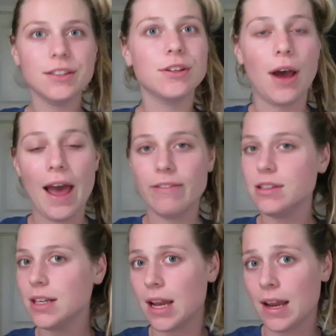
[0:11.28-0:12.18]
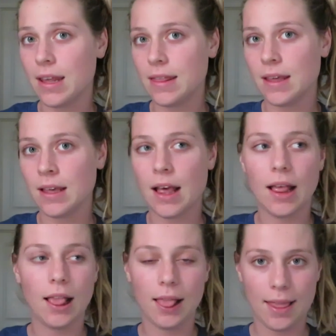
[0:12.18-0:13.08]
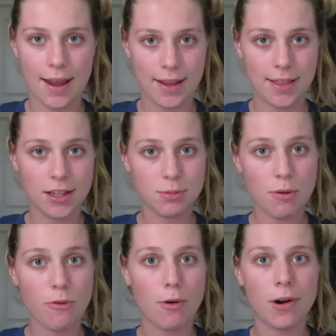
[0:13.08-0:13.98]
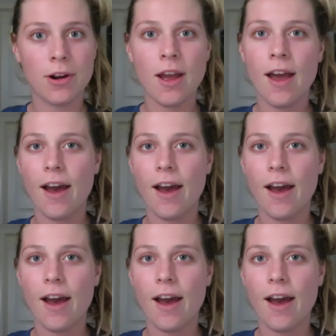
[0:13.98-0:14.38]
So I haven't done anything like this before.